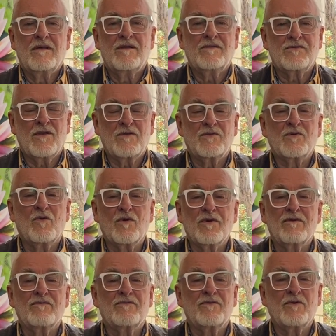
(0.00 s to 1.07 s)
And so you're
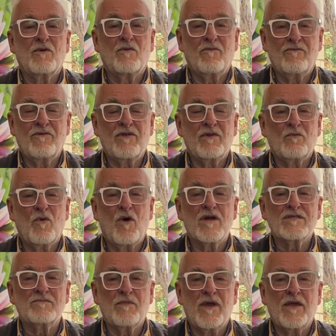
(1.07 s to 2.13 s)
talking to a very
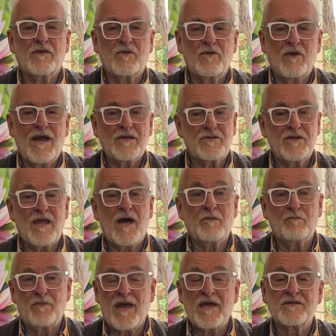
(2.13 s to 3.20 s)
wise man who actually
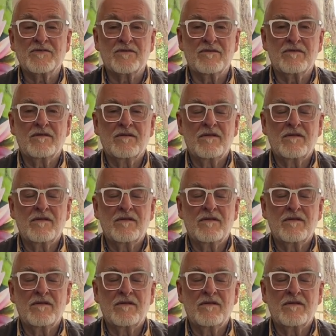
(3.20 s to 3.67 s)
unpacks it